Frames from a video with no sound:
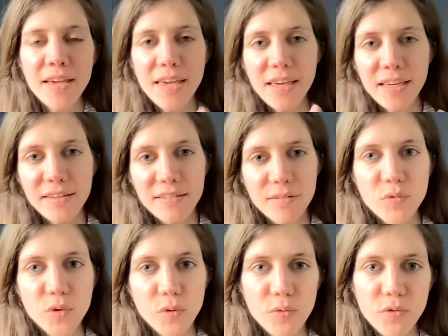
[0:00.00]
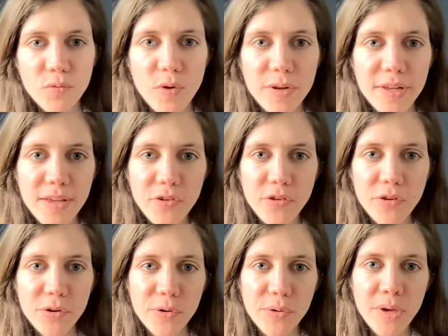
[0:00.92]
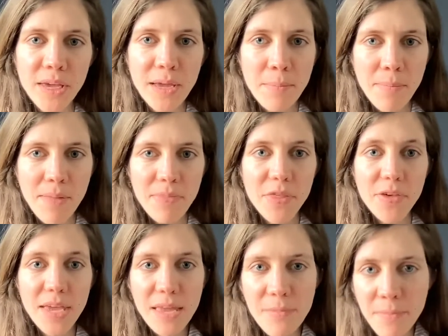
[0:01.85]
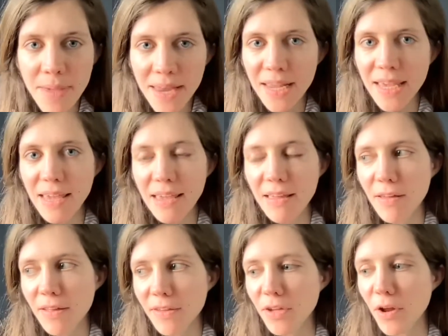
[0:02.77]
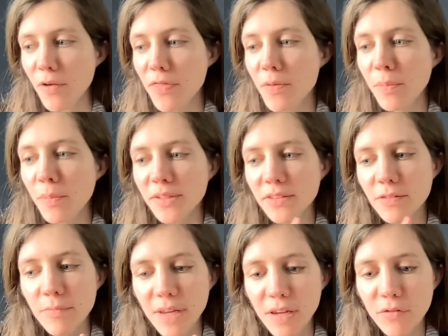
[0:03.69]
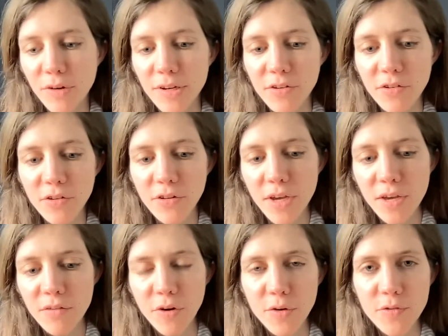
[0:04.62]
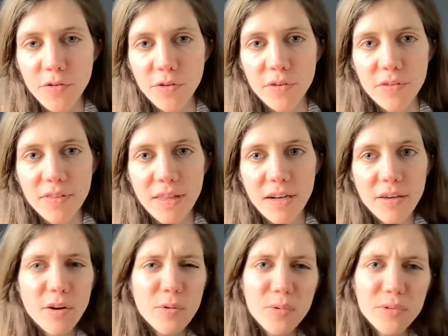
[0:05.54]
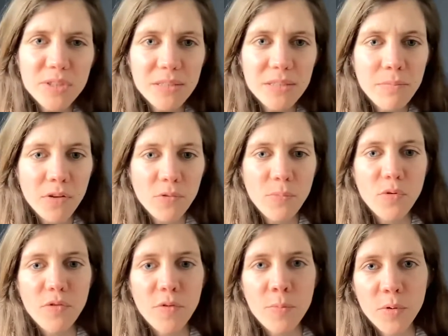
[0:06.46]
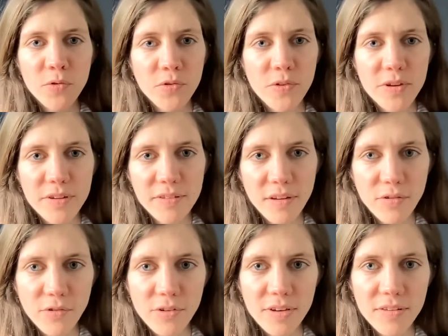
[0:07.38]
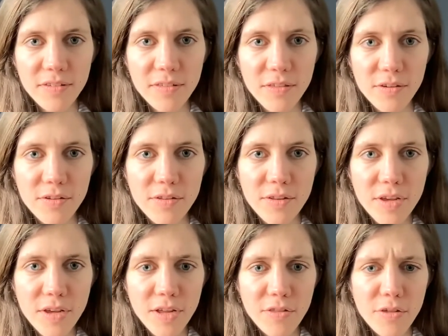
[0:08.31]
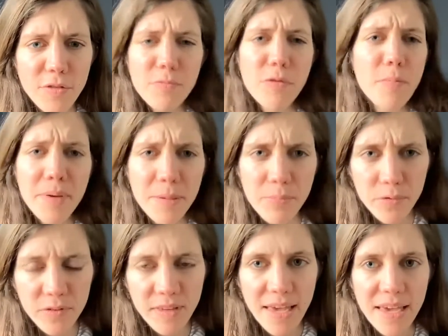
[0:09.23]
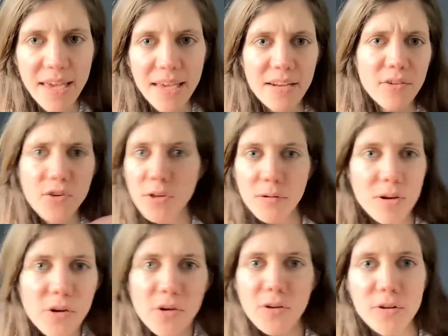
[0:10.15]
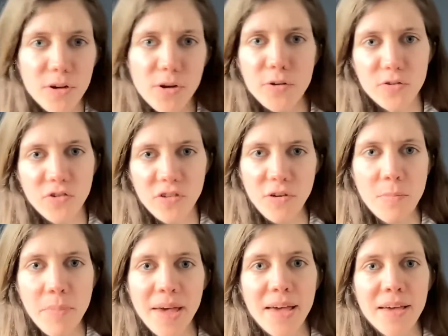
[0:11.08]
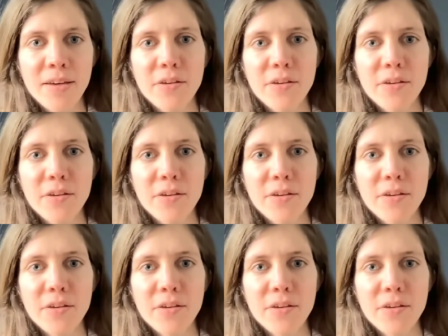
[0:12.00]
Éric Zemmour was running too meant that in many, you know, in the minds of many French voters, they're like, oh, well, she's much more of a moderate and a centrist than people say. And look, just compare